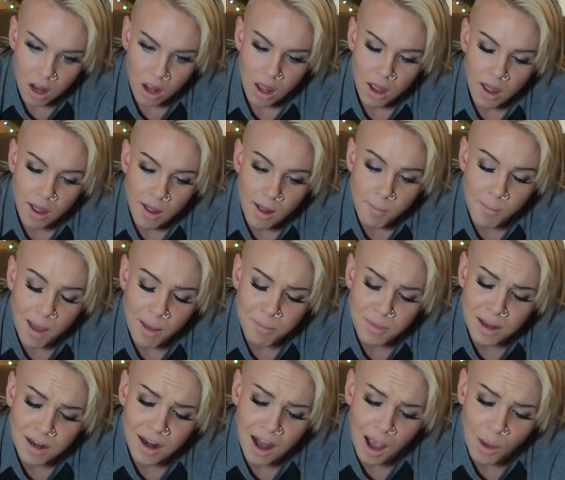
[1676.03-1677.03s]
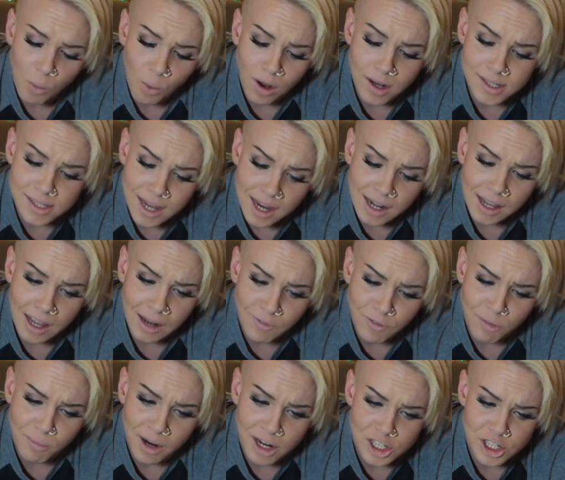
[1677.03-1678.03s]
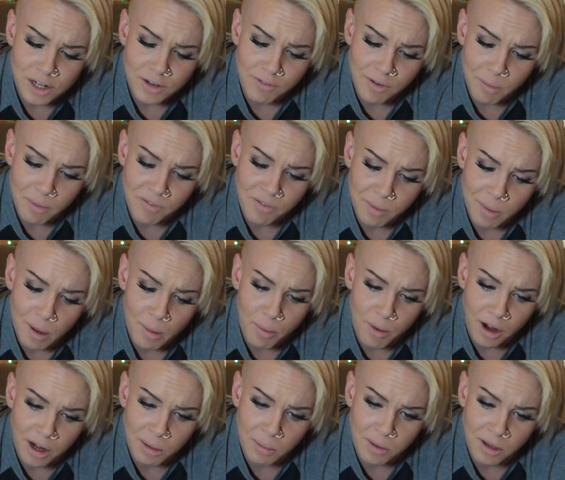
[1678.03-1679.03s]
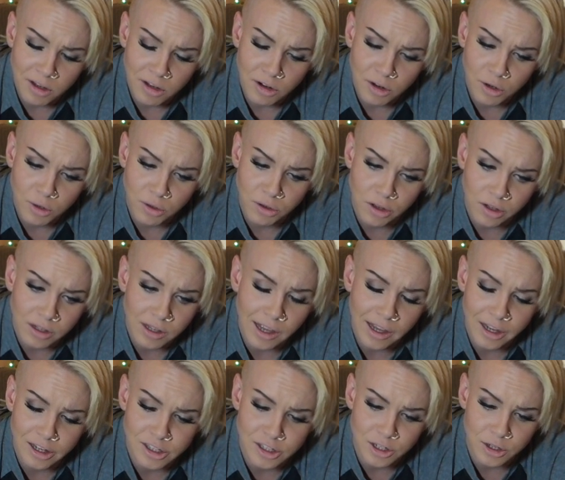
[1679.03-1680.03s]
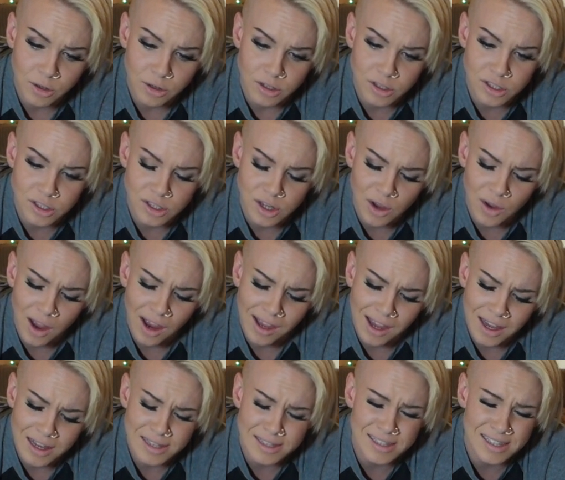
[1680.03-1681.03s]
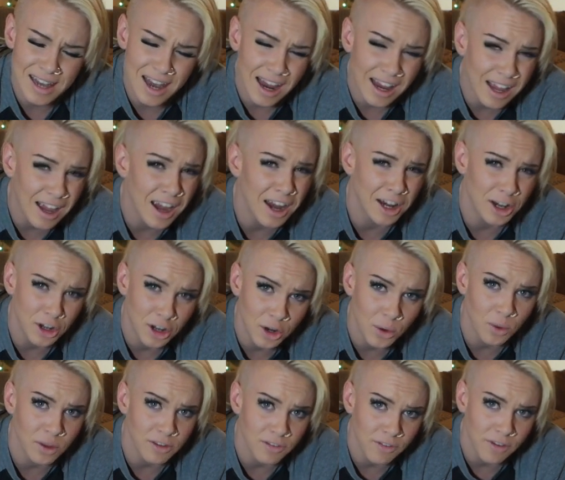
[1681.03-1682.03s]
I mean, I was getting information from a female bodybuilder who looked like a dude, so I guess I kind of knew what the